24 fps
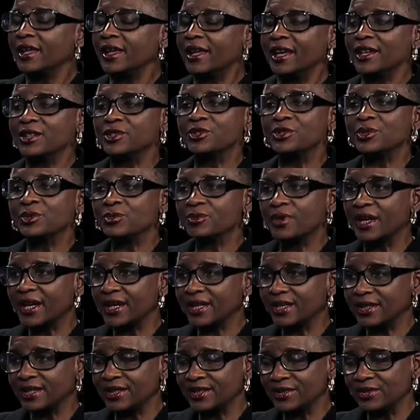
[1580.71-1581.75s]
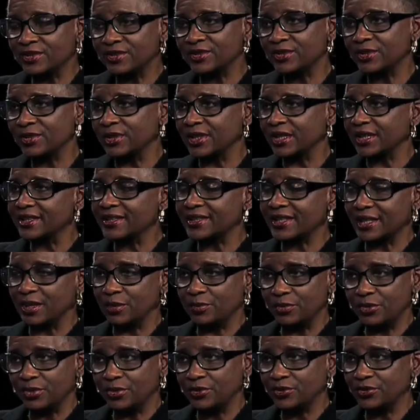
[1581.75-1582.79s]
And you're right, it's an
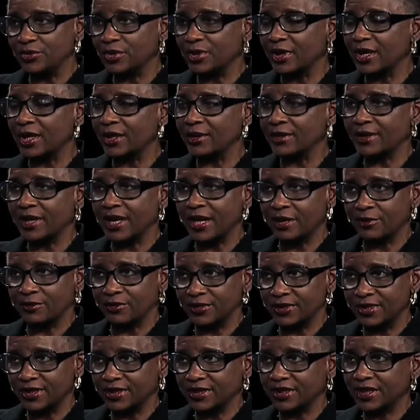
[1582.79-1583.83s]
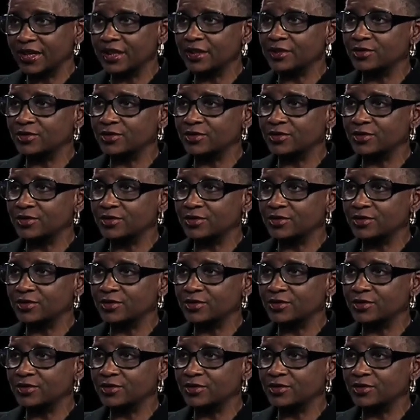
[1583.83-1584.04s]
example for other African